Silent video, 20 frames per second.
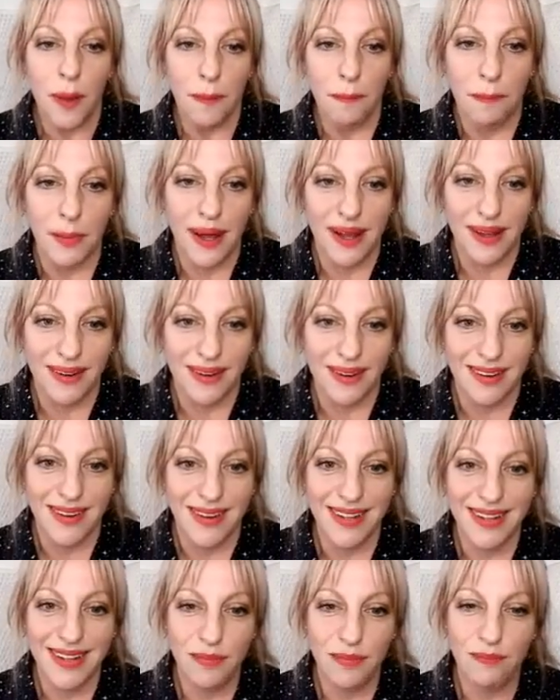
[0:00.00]
But
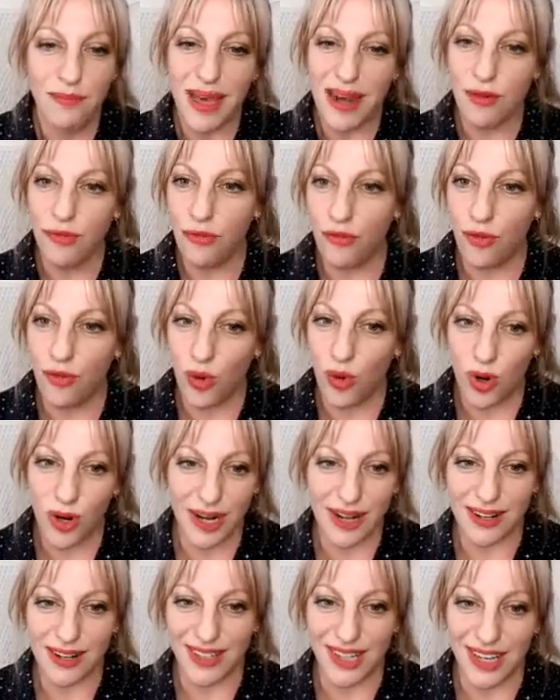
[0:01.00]

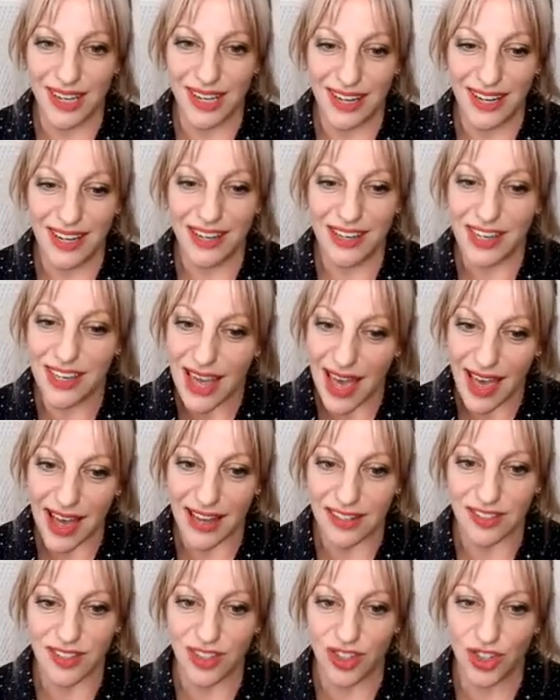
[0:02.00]
metaphorically,
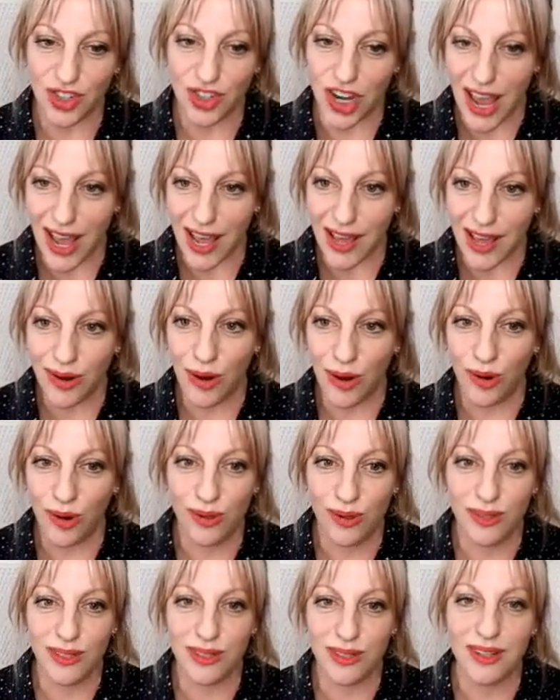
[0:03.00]
yes,
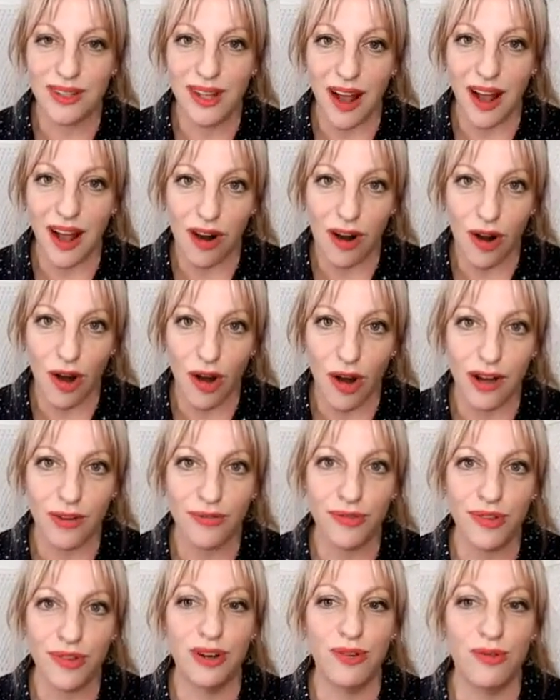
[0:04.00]
shadows are
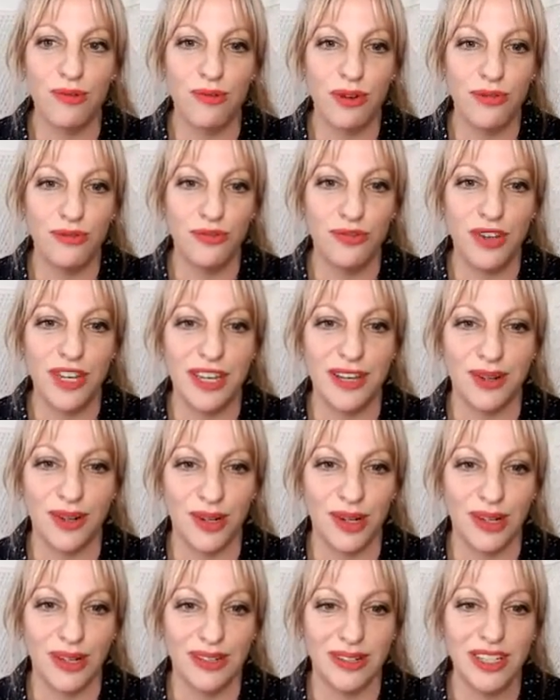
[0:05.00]
often
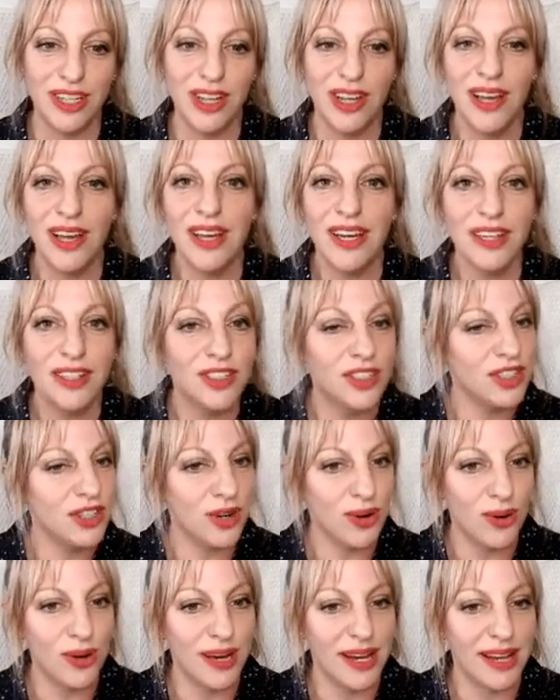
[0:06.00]
revealed
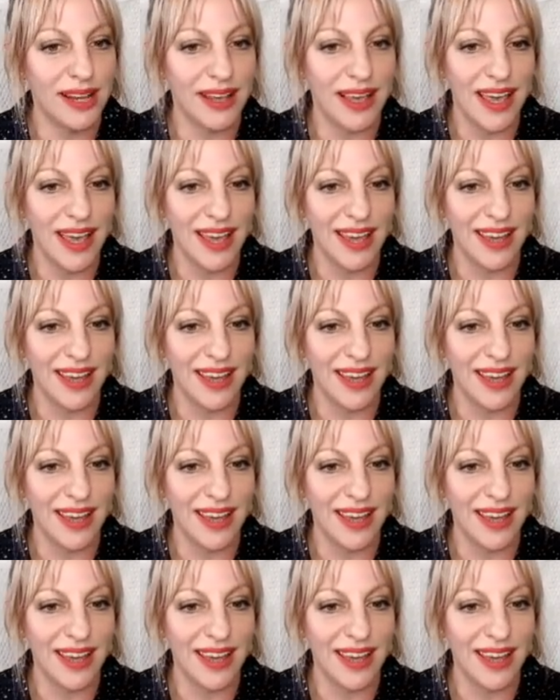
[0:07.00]
during